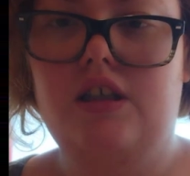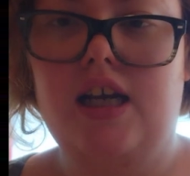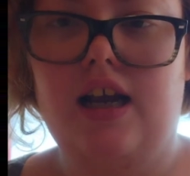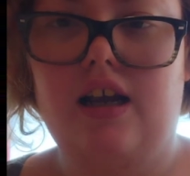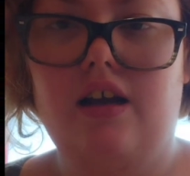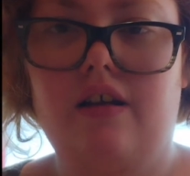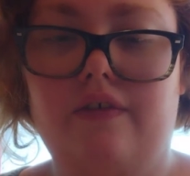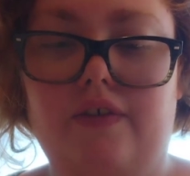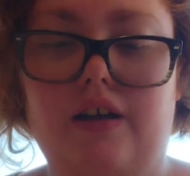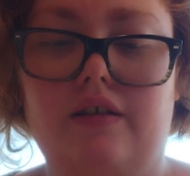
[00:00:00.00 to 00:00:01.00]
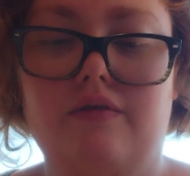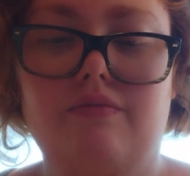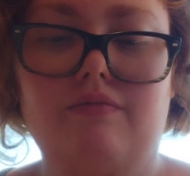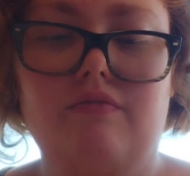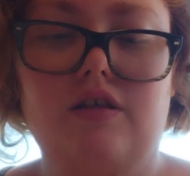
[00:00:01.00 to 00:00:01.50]
Jack of um,
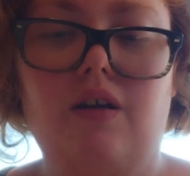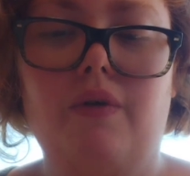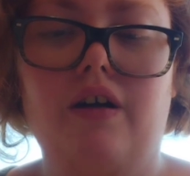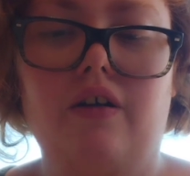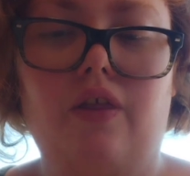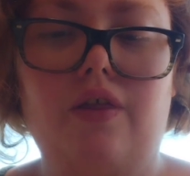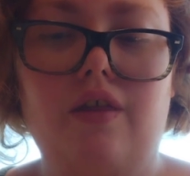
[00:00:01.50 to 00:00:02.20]
where